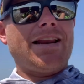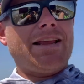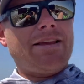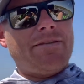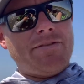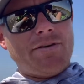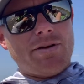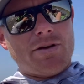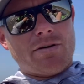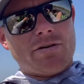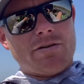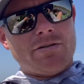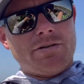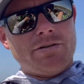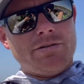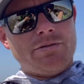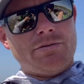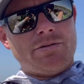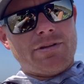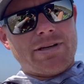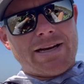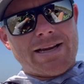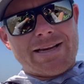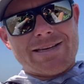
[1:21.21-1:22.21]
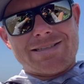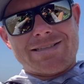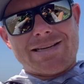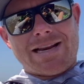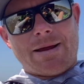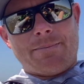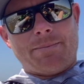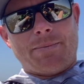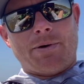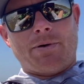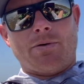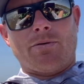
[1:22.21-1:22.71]
of give you a clue the next
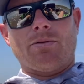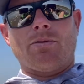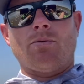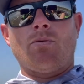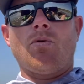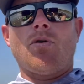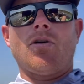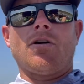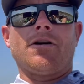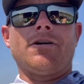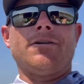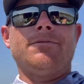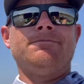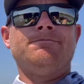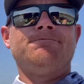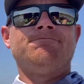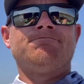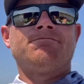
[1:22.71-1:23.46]
time you're on the water.